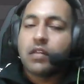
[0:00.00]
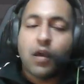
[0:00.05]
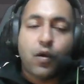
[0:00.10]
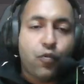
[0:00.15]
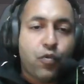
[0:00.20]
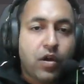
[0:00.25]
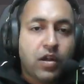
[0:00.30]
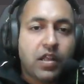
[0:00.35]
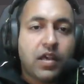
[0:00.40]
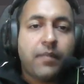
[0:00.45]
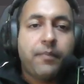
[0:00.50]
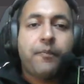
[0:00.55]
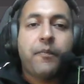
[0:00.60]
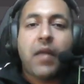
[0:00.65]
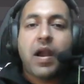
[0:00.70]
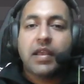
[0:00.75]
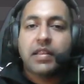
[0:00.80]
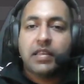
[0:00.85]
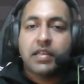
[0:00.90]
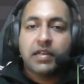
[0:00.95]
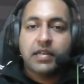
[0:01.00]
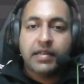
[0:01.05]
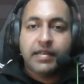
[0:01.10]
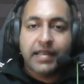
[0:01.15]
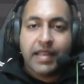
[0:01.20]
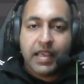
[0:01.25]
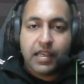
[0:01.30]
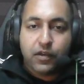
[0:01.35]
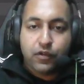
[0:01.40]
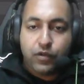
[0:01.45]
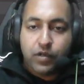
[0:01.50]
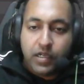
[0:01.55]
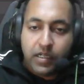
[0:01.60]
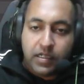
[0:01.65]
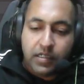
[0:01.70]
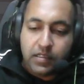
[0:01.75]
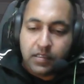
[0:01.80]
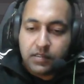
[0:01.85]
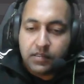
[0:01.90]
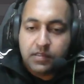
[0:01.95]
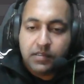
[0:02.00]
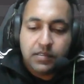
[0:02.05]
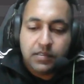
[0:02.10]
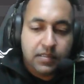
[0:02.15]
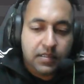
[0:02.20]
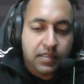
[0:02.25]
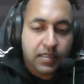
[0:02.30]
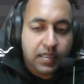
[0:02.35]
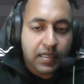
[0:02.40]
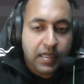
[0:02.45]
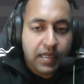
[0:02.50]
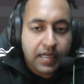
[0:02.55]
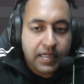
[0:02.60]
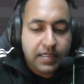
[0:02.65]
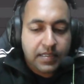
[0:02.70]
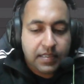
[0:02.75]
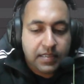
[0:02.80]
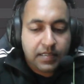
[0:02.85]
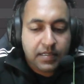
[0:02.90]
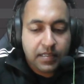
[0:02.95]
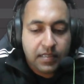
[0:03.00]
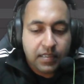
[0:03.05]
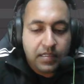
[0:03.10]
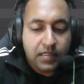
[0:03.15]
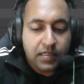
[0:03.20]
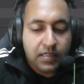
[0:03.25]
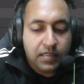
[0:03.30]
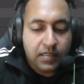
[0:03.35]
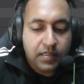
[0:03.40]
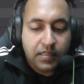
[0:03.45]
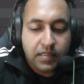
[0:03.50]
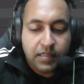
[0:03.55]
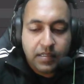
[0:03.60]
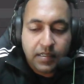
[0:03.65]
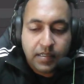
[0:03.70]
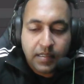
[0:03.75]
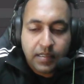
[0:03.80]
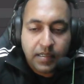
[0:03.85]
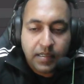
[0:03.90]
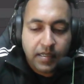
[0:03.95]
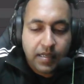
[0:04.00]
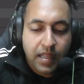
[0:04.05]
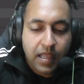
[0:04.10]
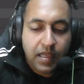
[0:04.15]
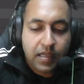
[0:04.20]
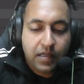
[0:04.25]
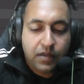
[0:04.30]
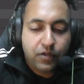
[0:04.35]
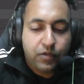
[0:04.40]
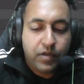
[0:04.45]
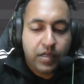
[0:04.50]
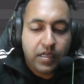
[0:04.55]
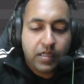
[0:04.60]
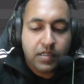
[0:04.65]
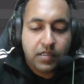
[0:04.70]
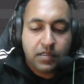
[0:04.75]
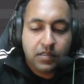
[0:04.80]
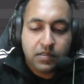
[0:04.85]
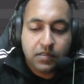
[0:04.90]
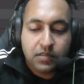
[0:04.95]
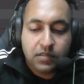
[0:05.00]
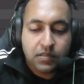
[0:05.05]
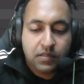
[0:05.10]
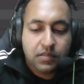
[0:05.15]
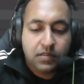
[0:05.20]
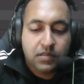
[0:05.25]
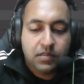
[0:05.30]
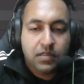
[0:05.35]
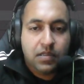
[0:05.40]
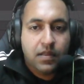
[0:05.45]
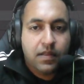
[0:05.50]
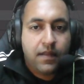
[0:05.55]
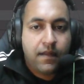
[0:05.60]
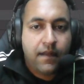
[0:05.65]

Now, what are Python decorators? Let's learn decorators.